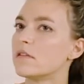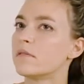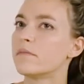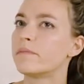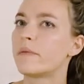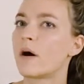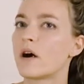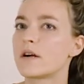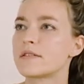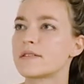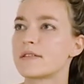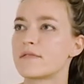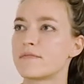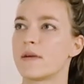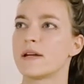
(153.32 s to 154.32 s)
parts
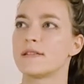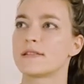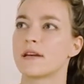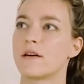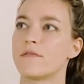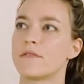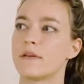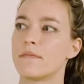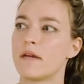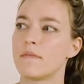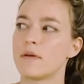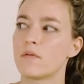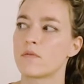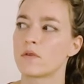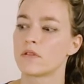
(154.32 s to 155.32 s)
of myself that
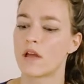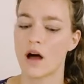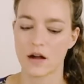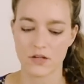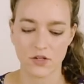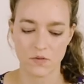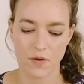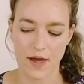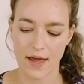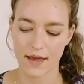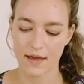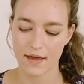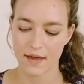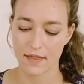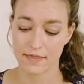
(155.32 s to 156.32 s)
maybe were locked away.
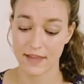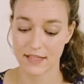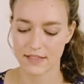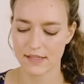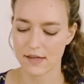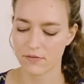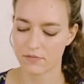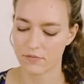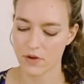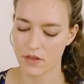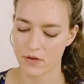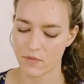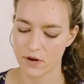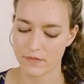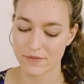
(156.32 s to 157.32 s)
That's
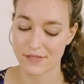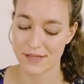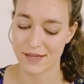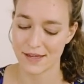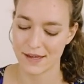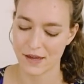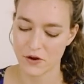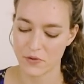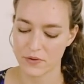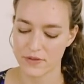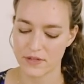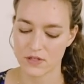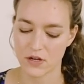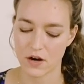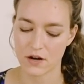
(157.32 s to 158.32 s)
really what I'm seeing here with
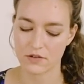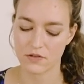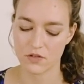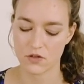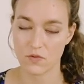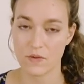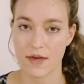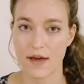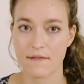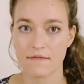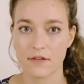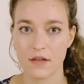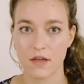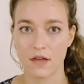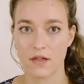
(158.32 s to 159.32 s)
these cards too. We have
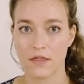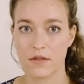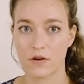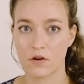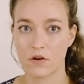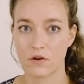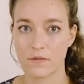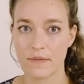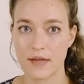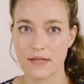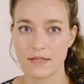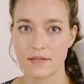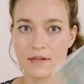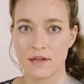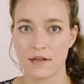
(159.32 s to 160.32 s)
the
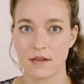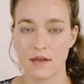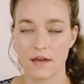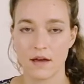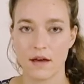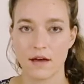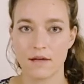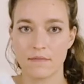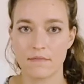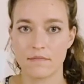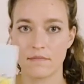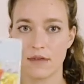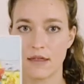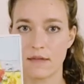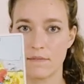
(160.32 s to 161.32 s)
Hermit
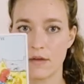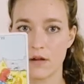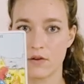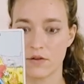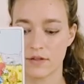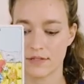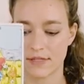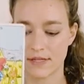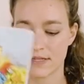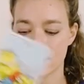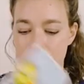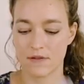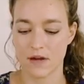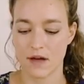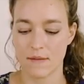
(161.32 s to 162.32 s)
in the middle, the Six
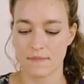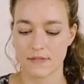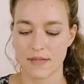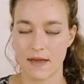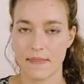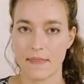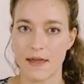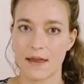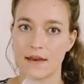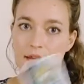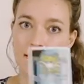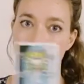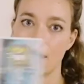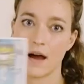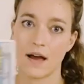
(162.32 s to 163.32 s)
of Cups, and then
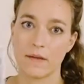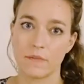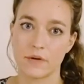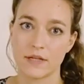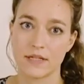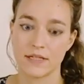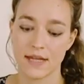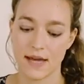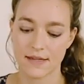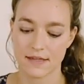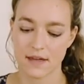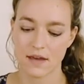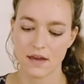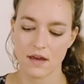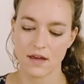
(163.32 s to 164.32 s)
the High Priestess.
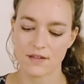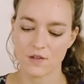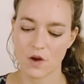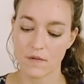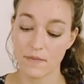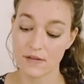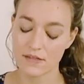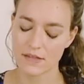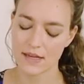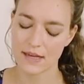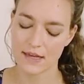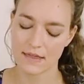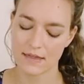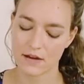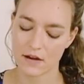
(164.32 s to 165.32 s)
It's almost
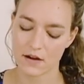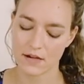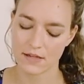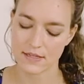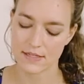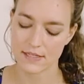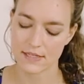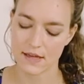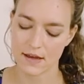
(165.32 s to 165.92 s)
like there is